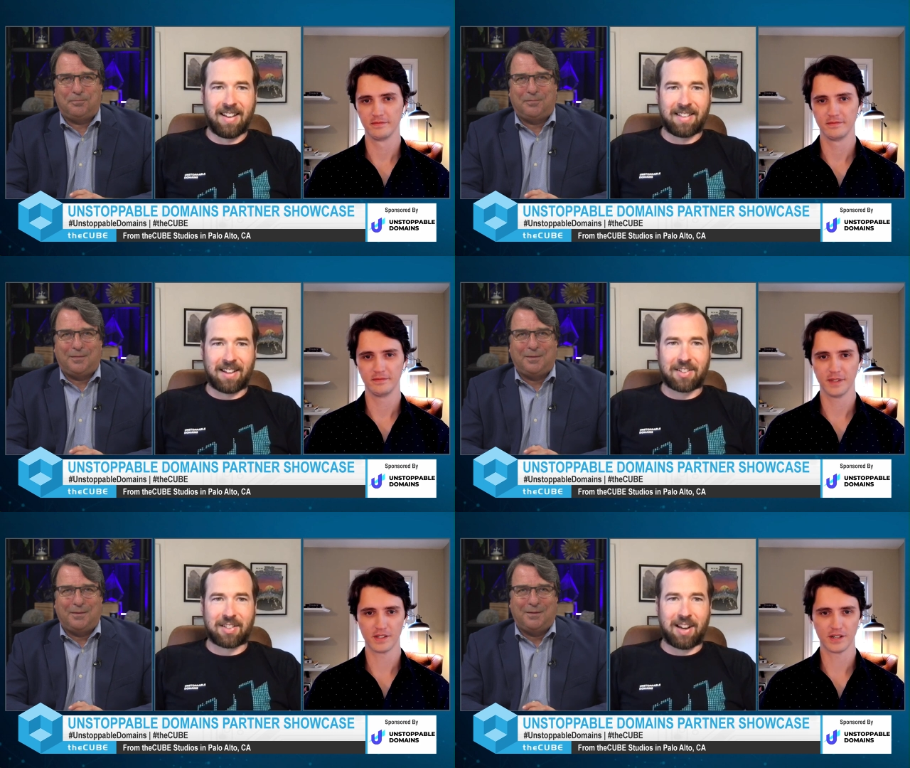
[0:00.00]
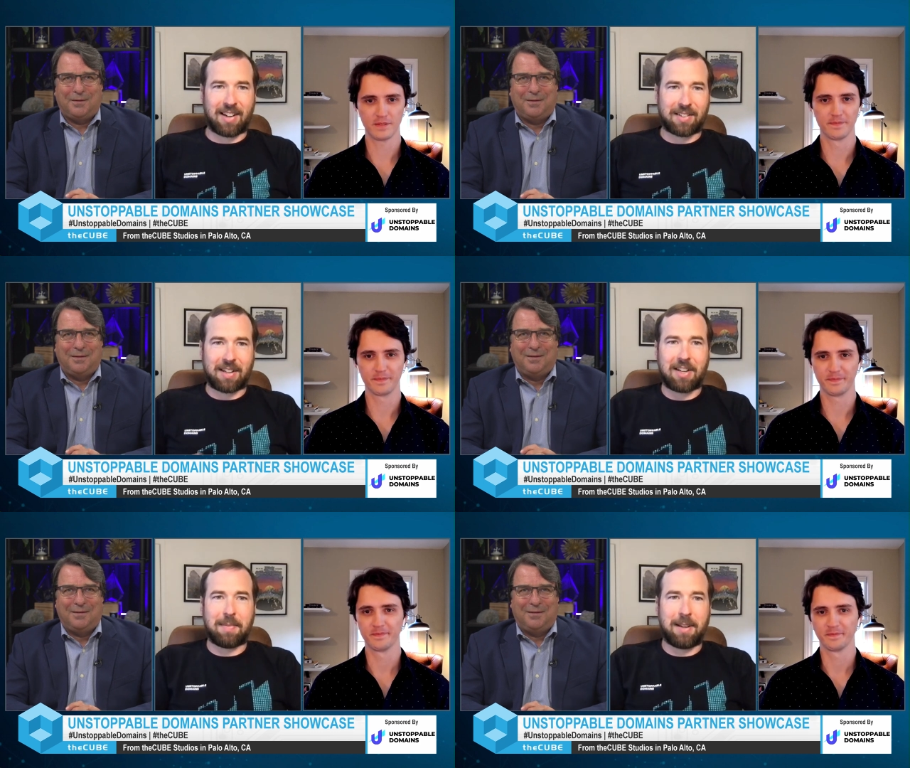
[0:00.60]
Speaker 1: Thanks John,
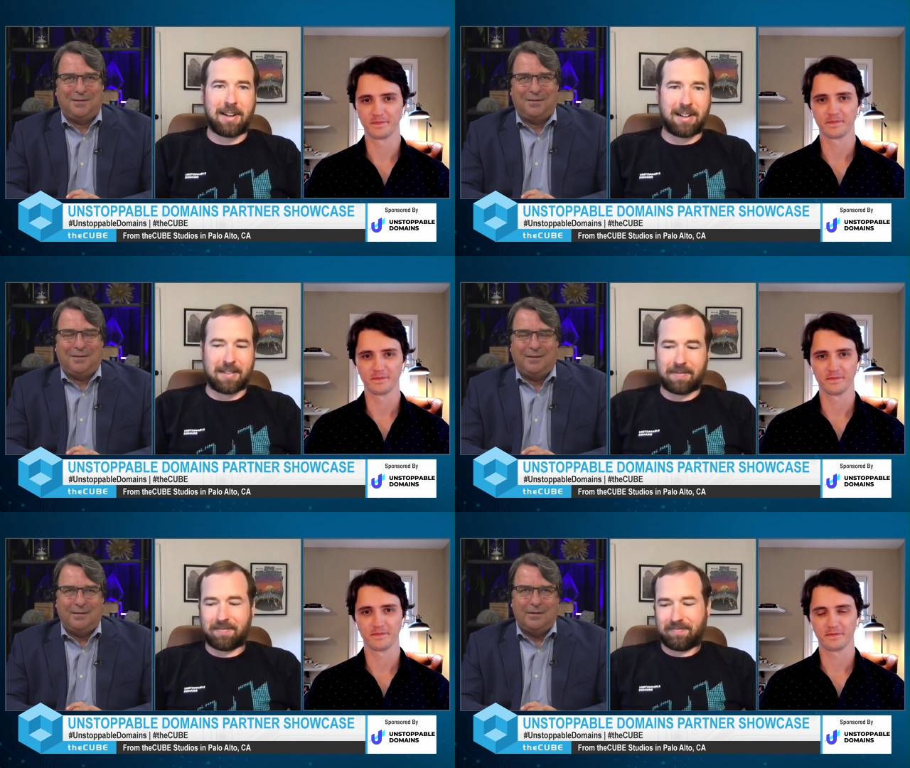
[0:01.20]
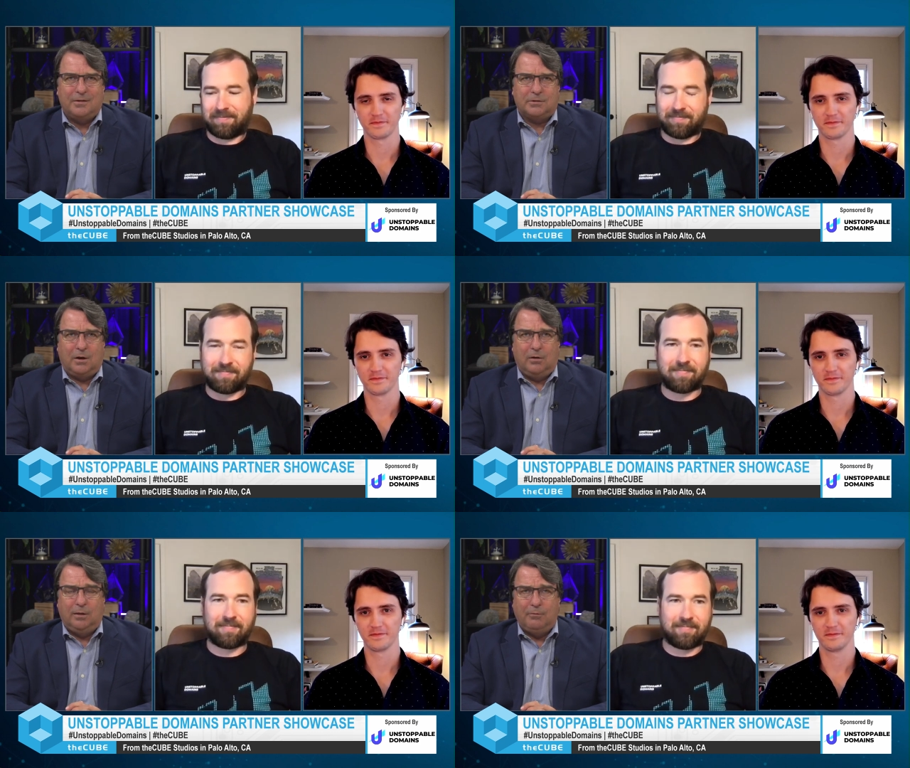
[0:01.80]
excited to be here.
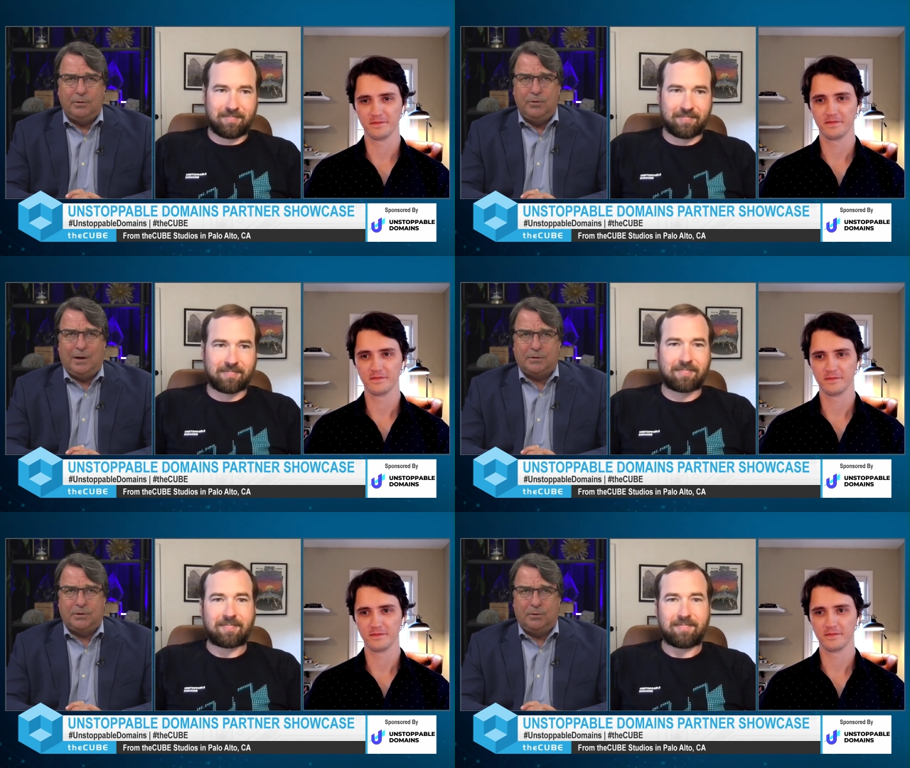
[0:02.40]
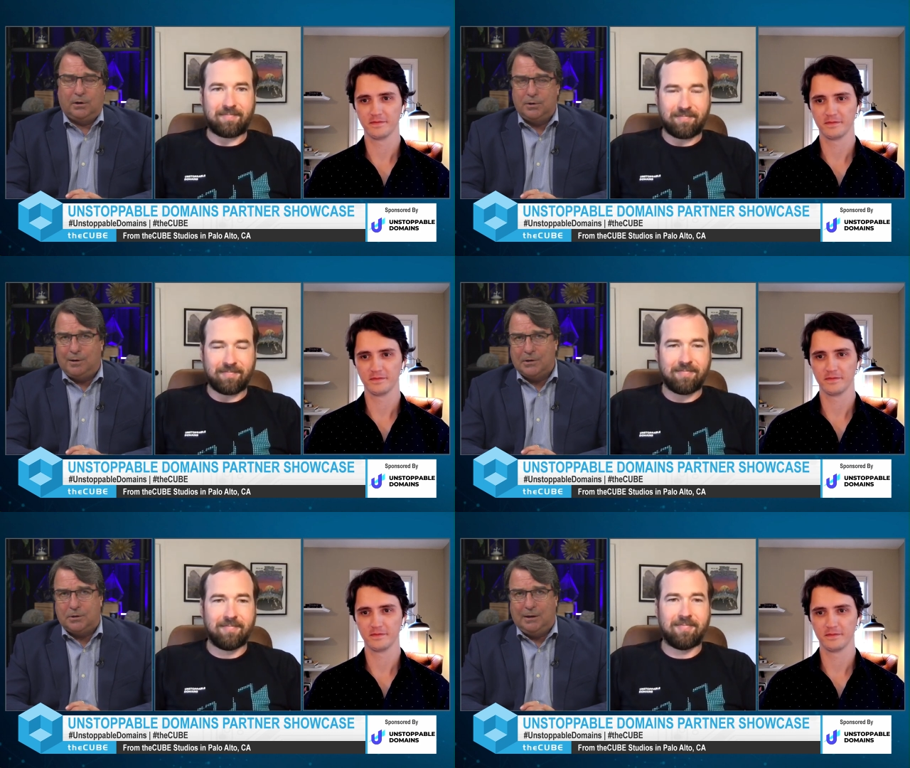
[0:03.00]
Speaker 2: So I love what you guys are doing.
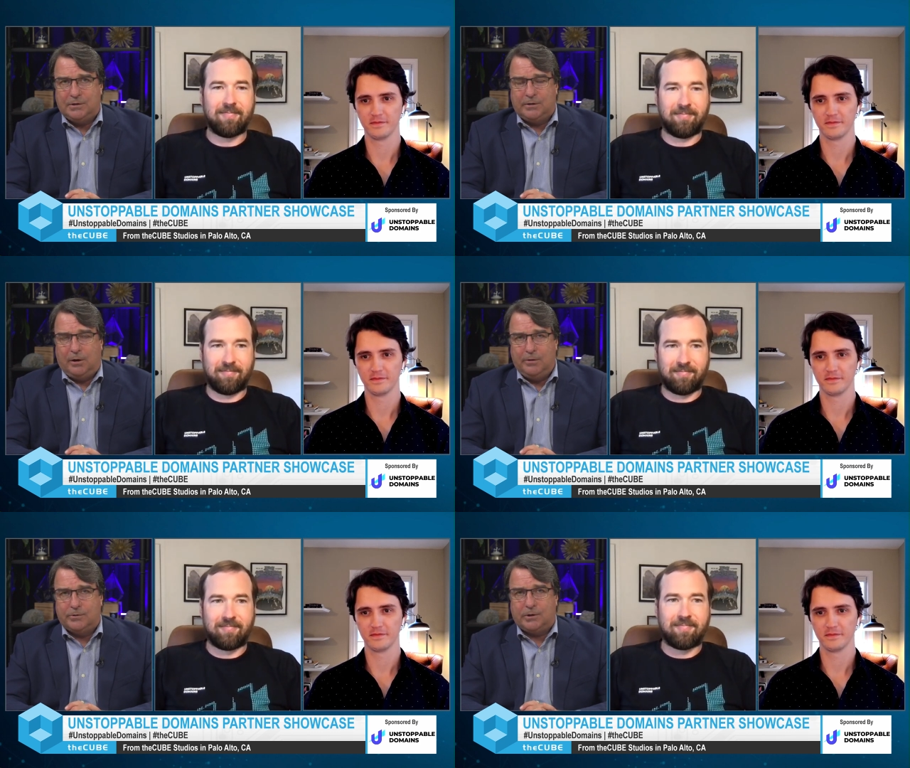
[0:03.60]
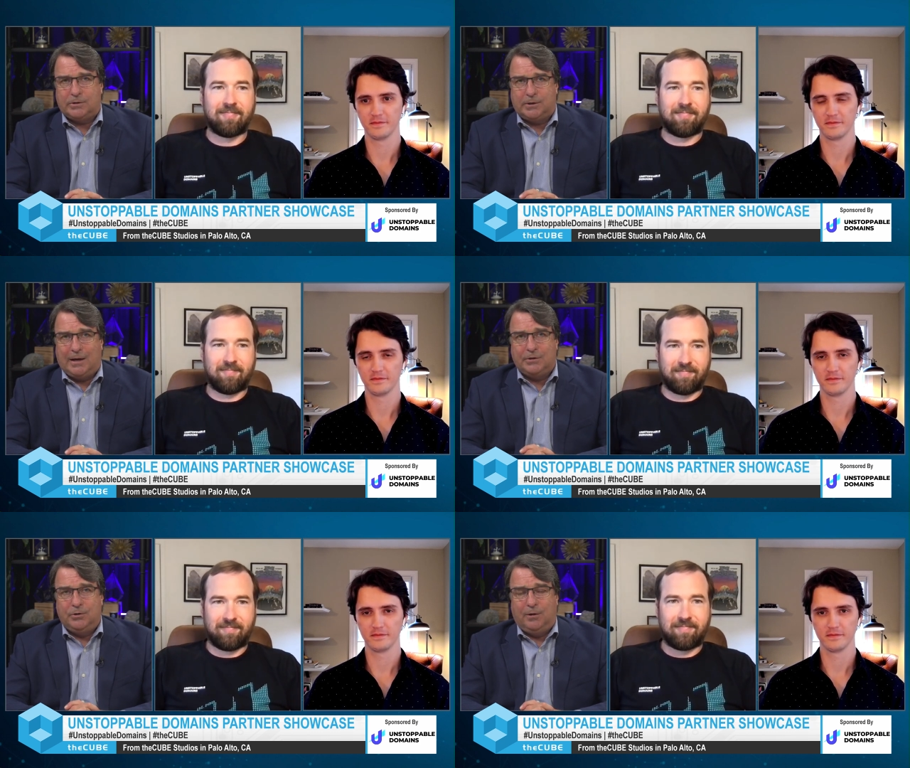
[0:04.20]
Congratulations on all your
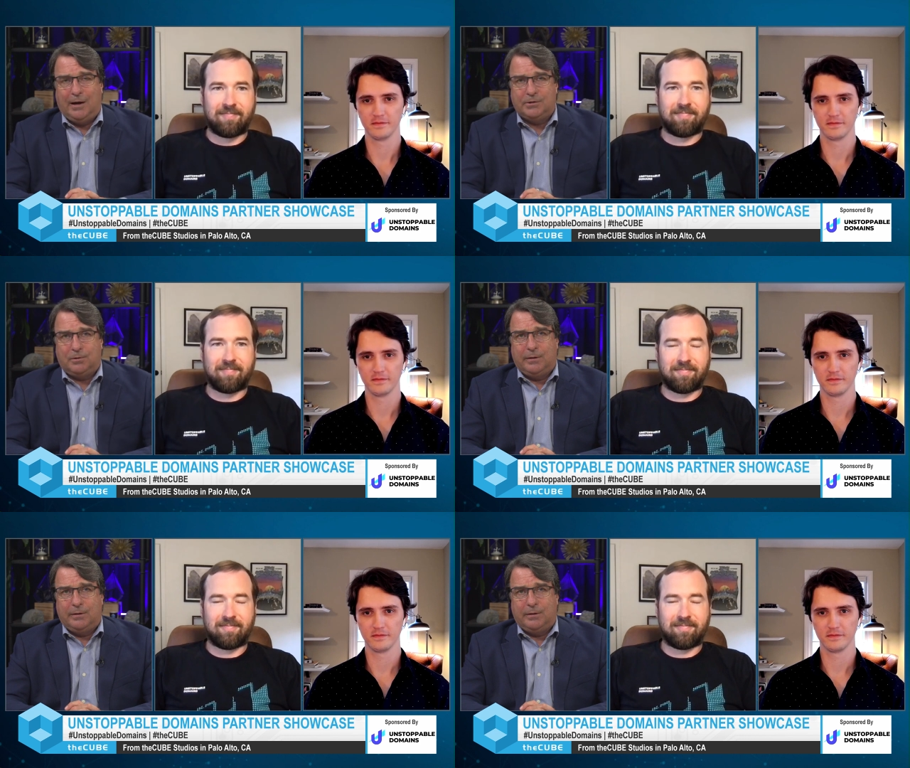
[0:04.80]
success. You guys are on the